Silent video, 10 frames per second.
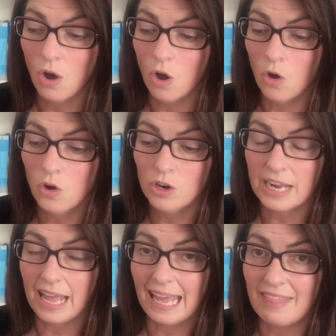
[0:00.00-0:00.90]

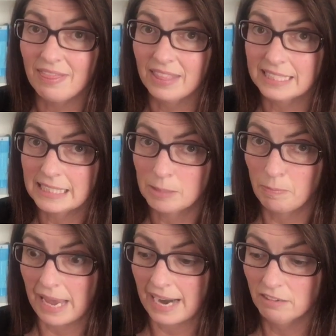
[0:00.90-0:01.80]
or in the
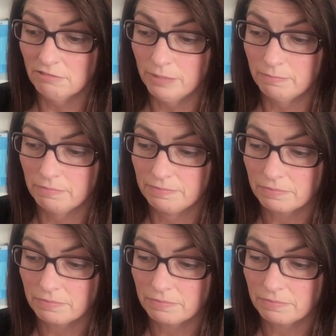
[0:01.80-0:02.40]
spare room.